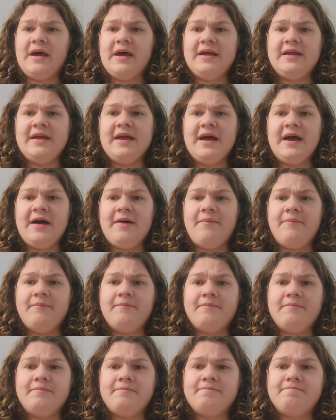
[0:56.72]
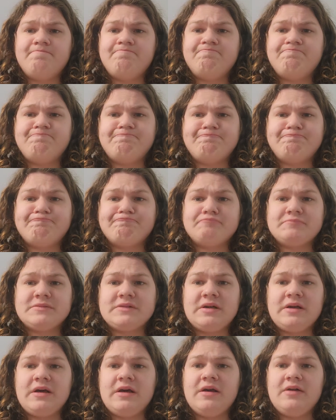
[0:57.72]
Uh, yeah, I'm
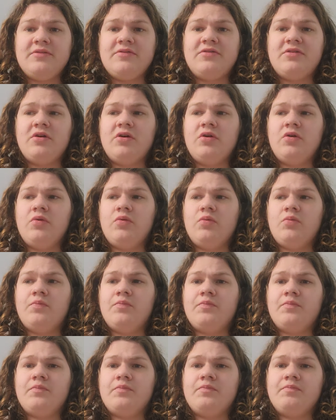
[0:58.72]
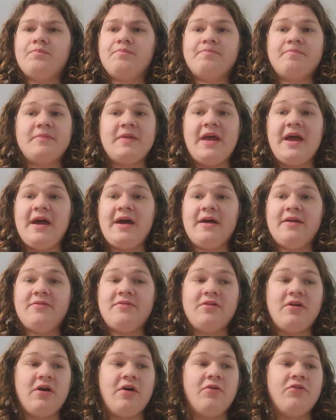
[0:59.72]
uh, so, yeah,
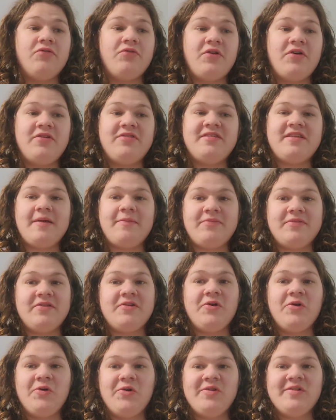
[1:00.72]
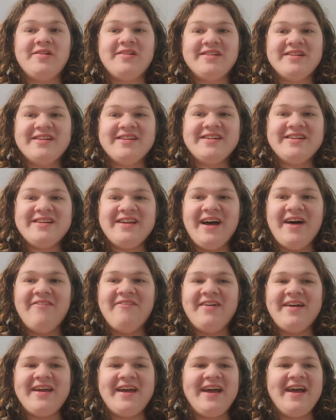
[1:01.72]
so I was very skeptical.
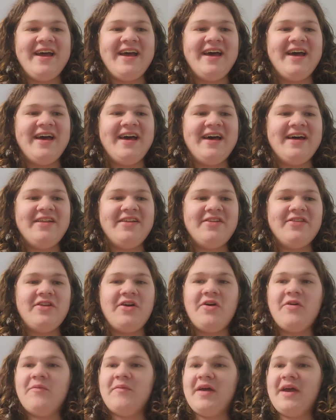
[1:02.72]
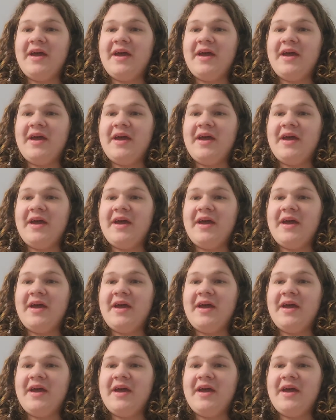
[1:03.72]
I'm like, eh, I don't know,